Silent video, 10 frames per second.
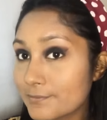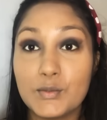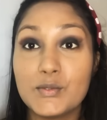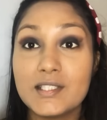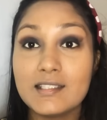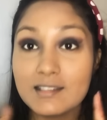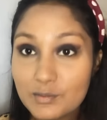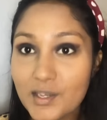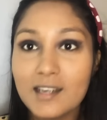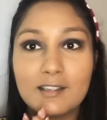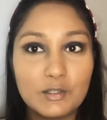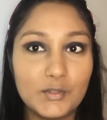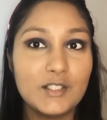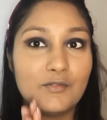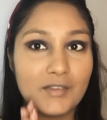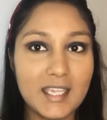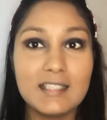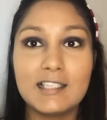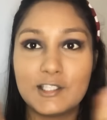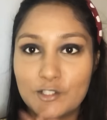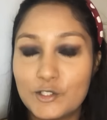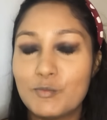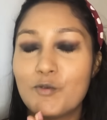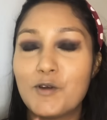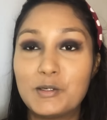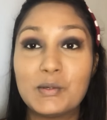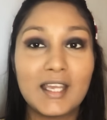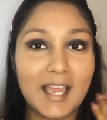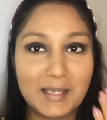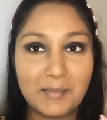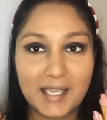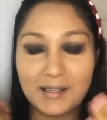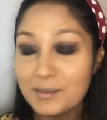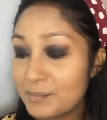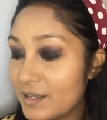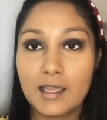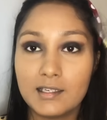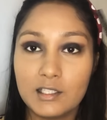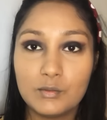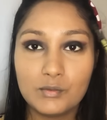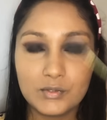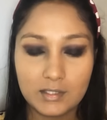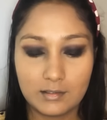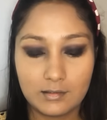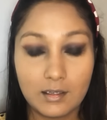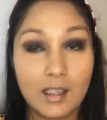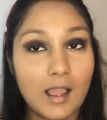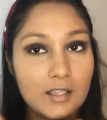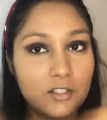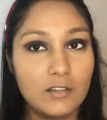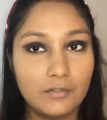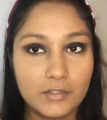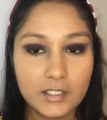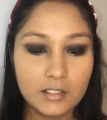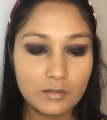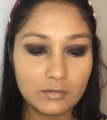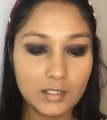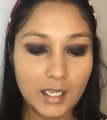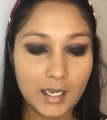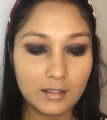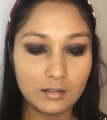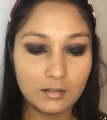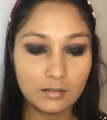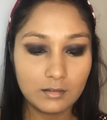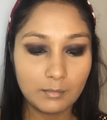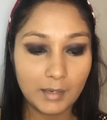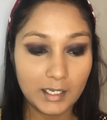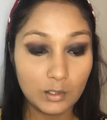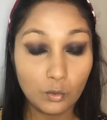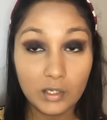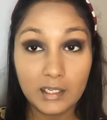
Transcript: So since we are done with the face, let's just move on to our eye makeup. I'll use the kajal first so that my lower